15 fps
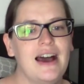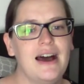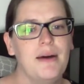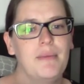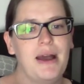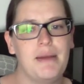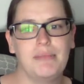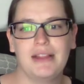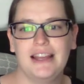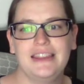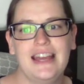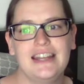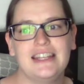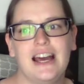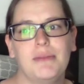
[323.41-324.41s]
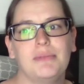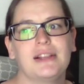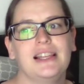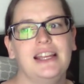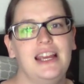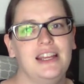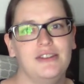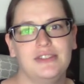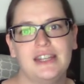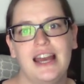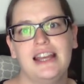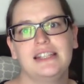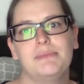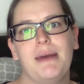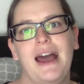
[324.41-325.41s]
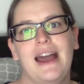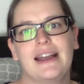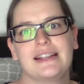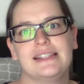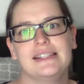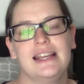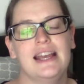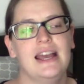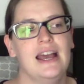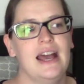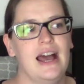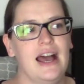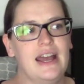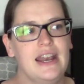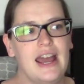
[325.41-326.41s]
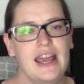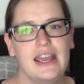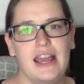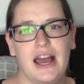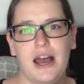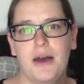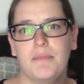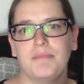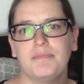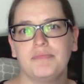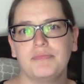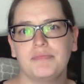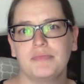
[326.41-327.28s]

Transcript: Um, I applied that topically. I used ice packs, and I um,